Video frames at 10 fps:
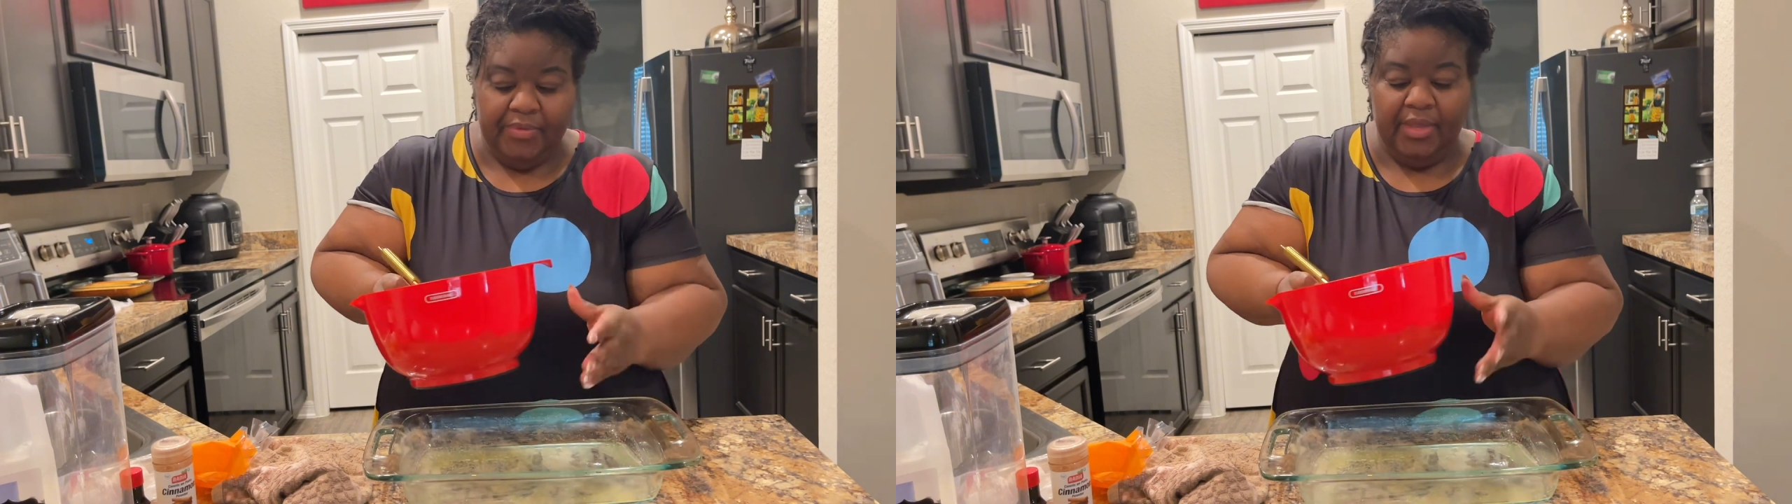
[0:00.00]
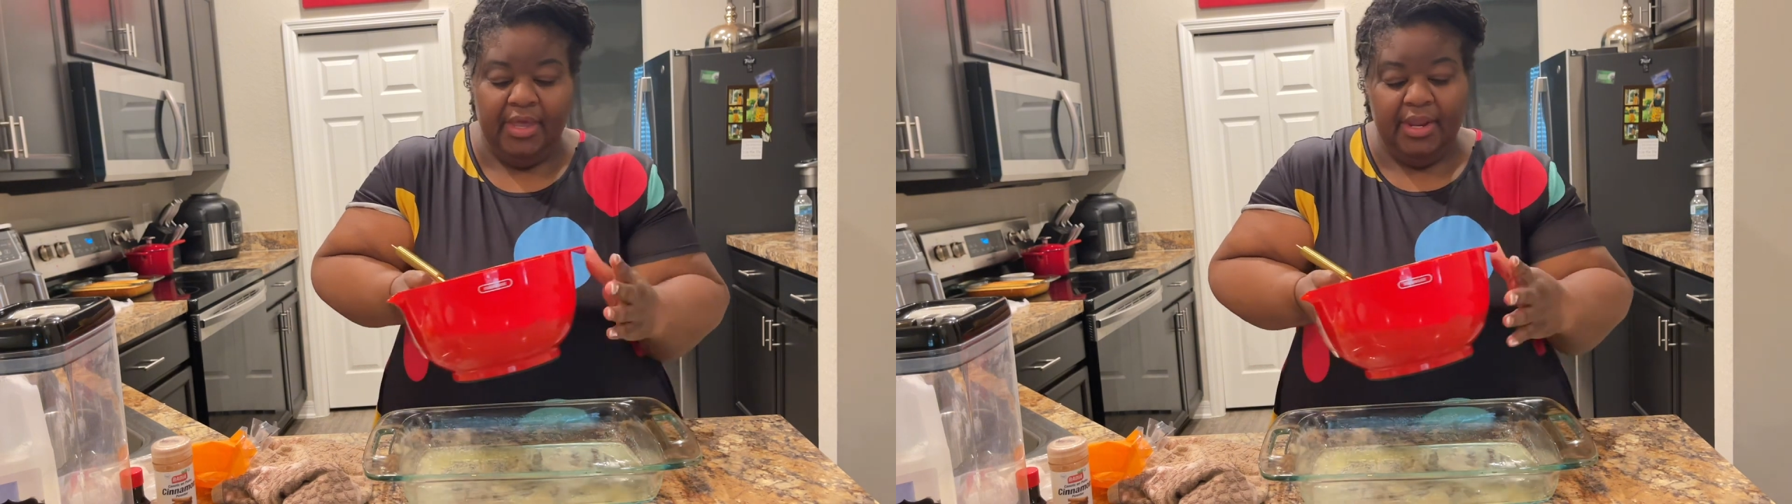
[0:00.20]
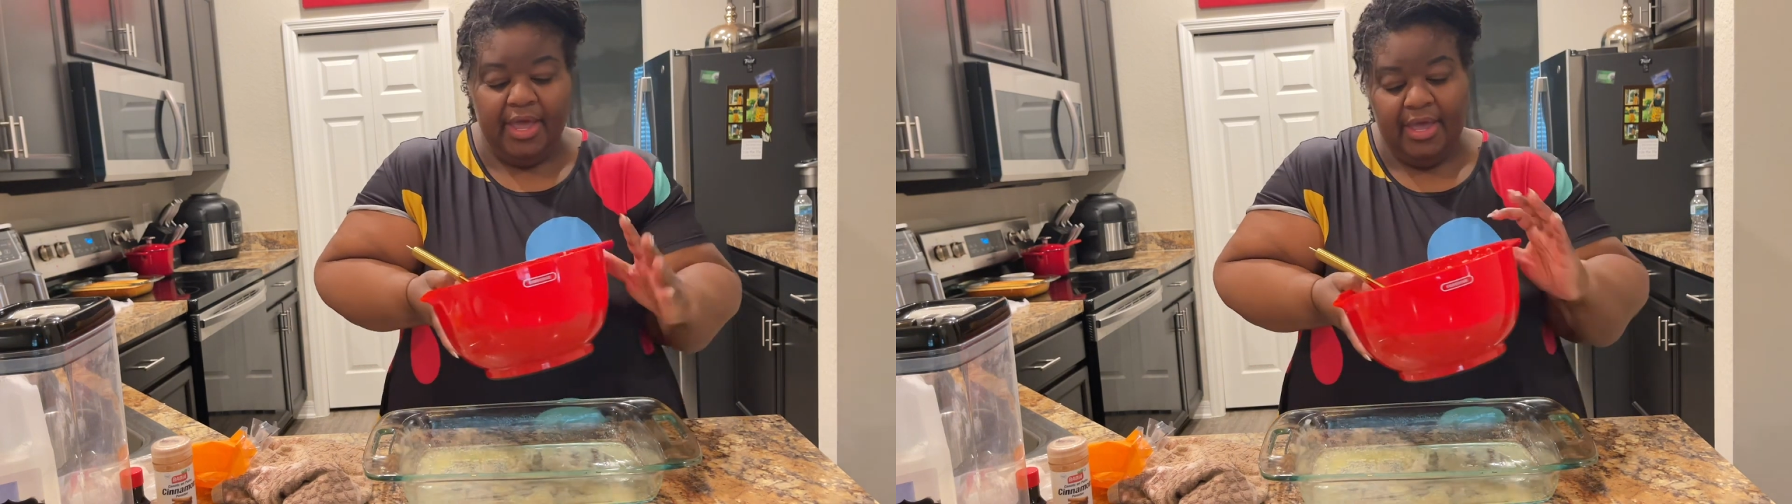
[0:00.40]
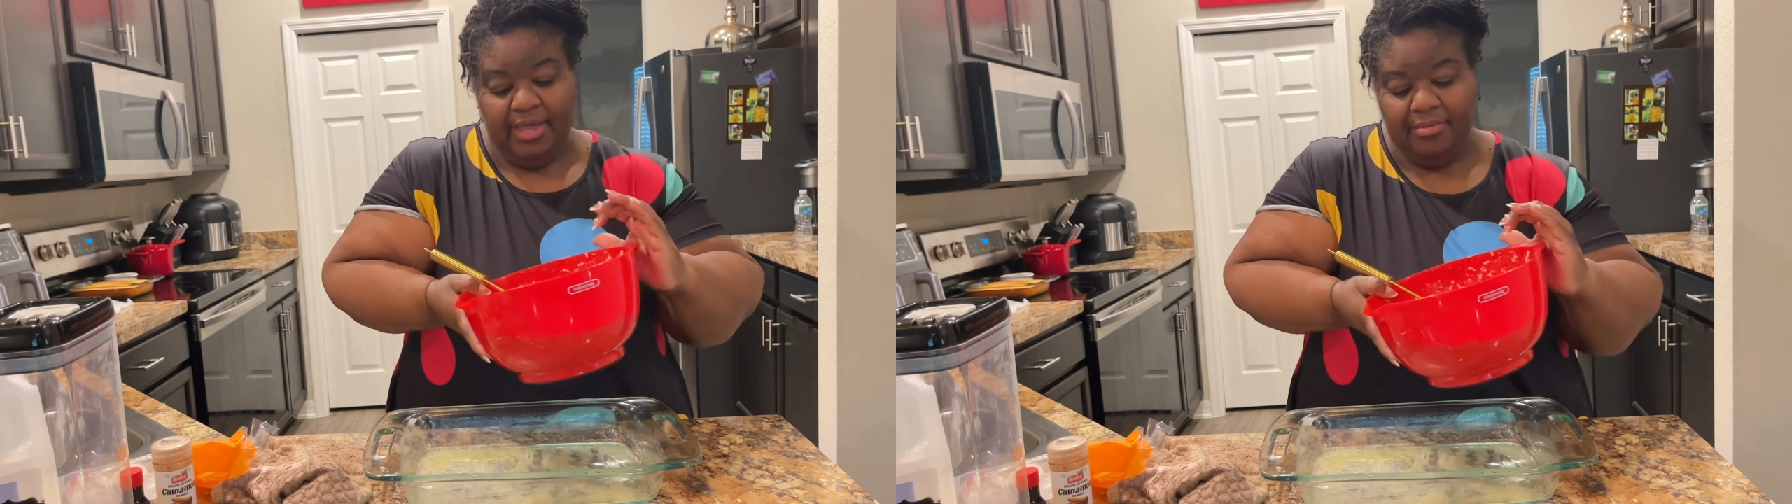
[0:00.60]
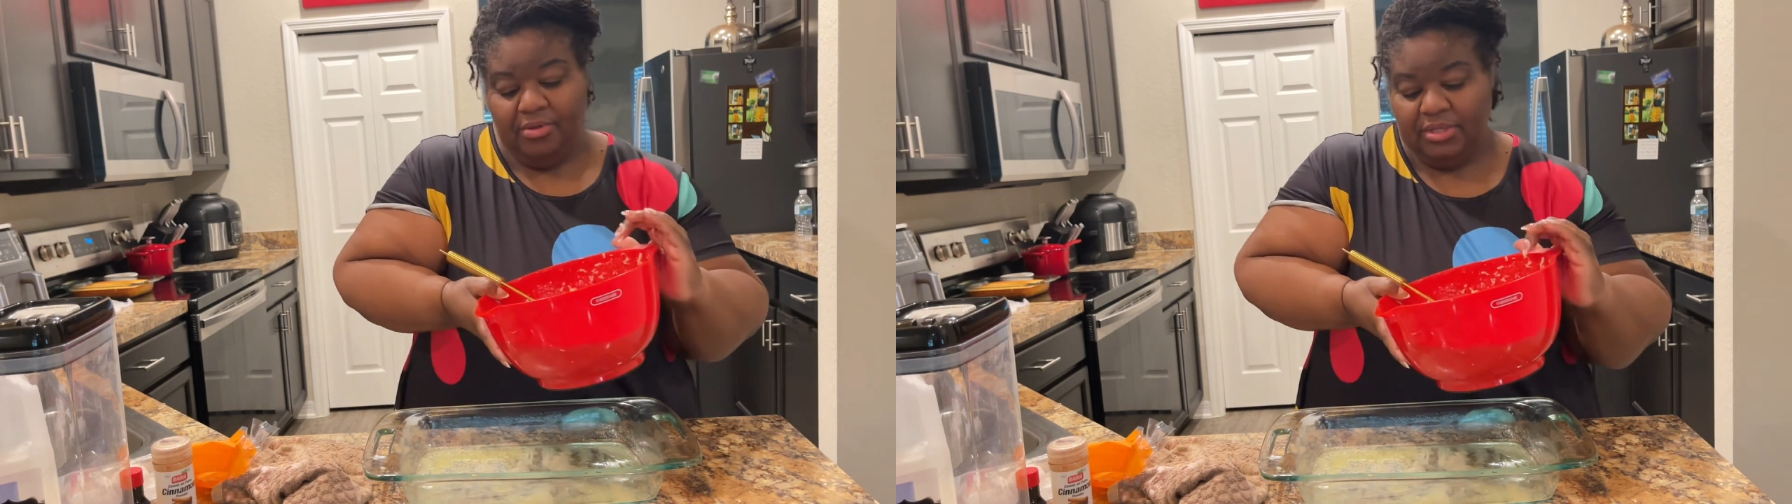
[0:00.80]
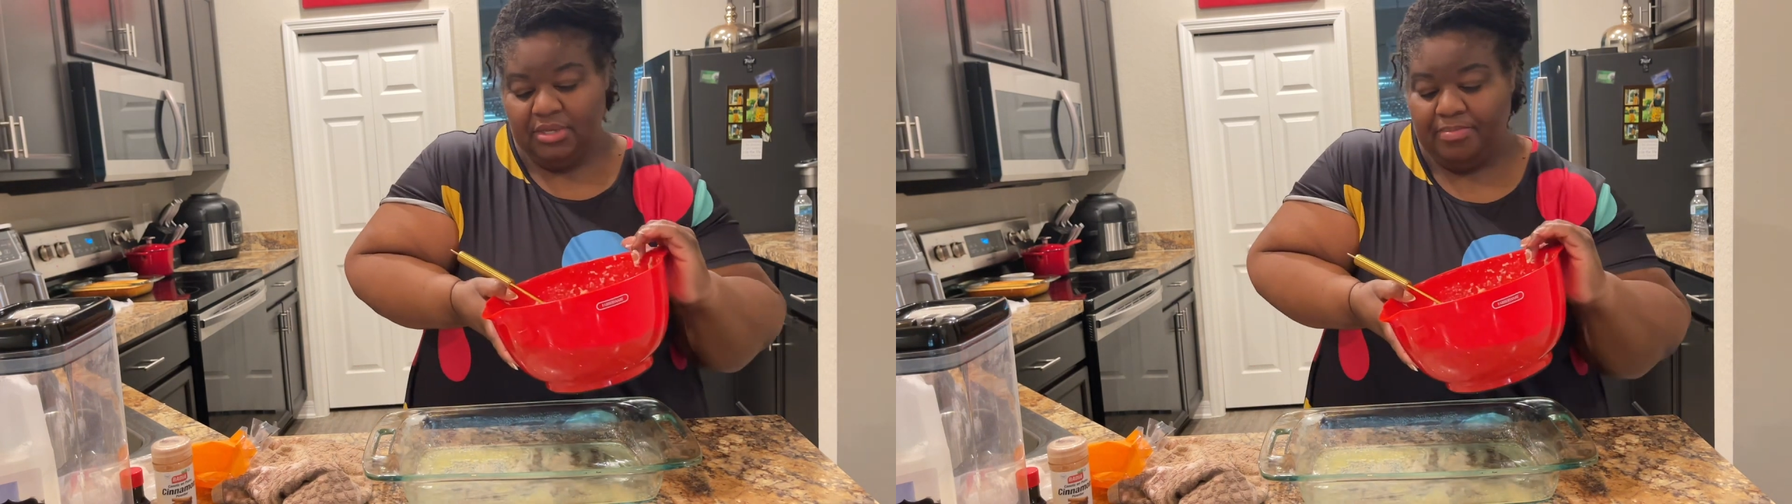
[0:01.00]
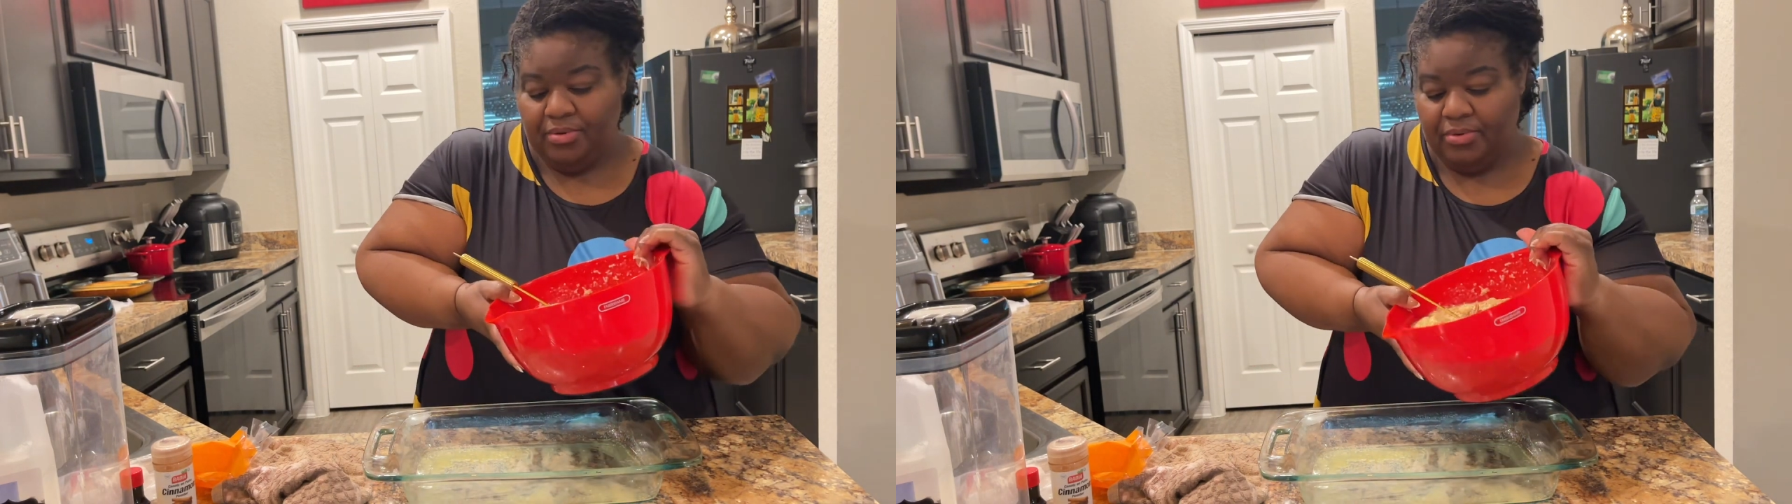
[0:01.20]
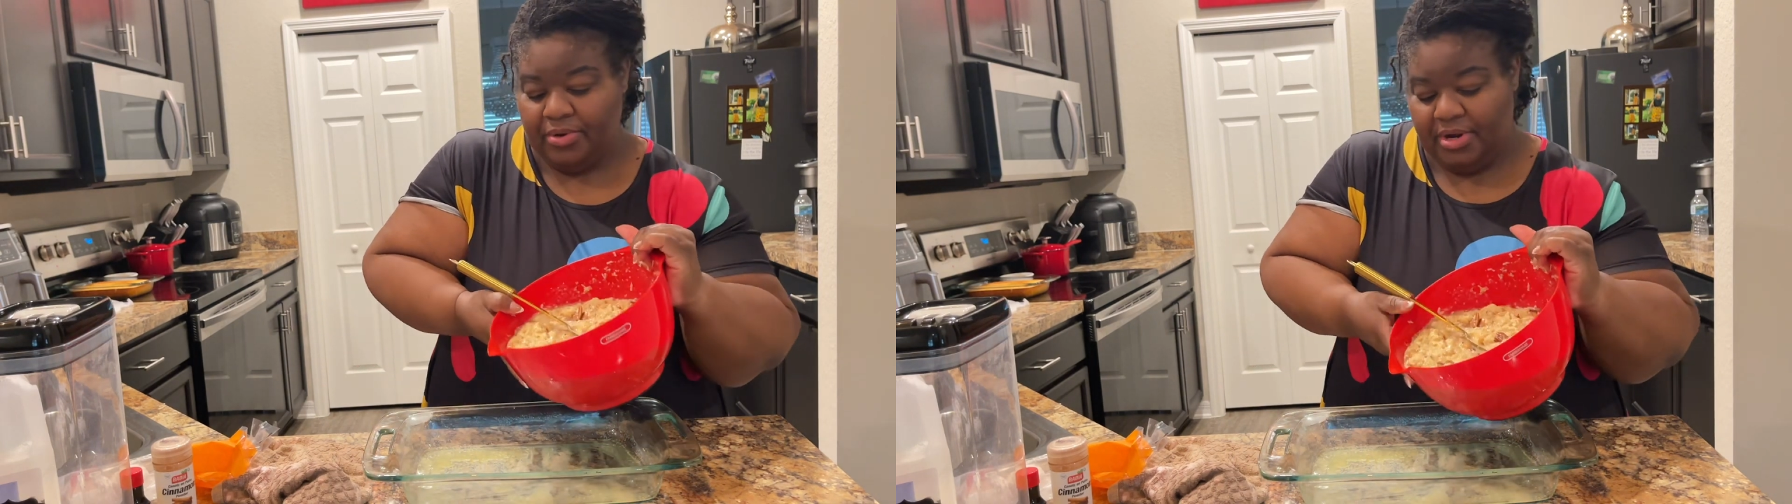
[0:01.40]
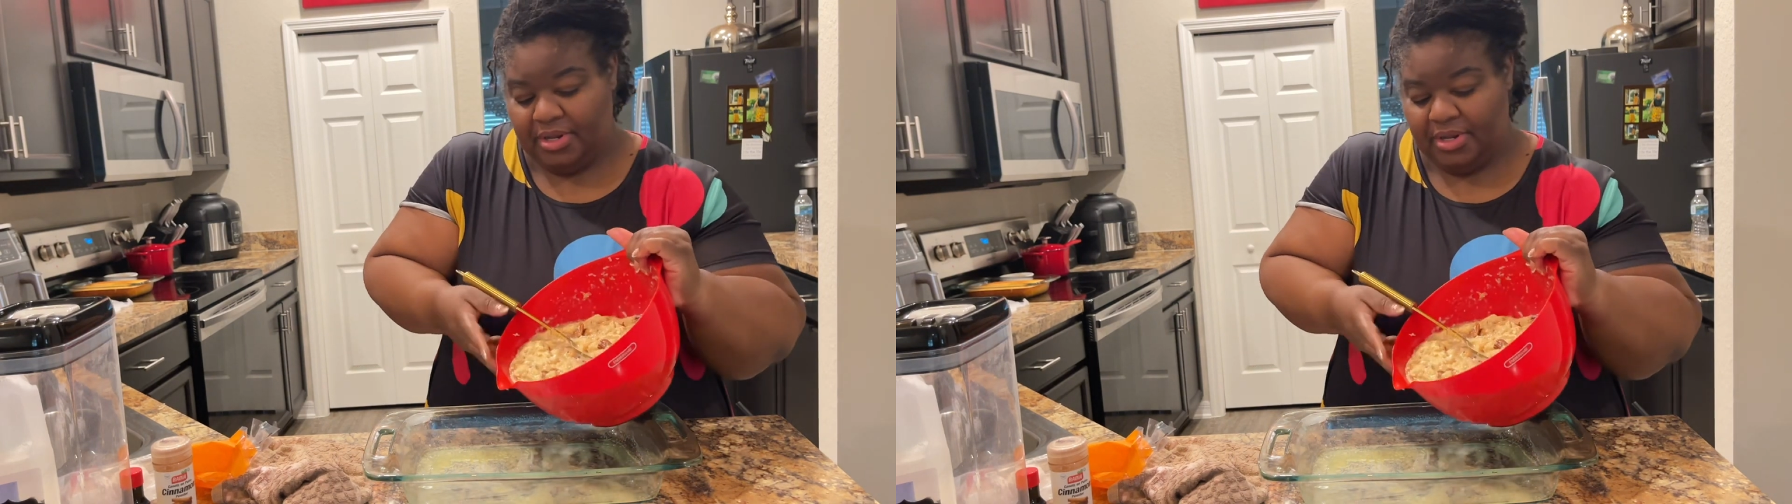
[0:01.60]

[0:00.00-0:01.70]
And I am going to pour it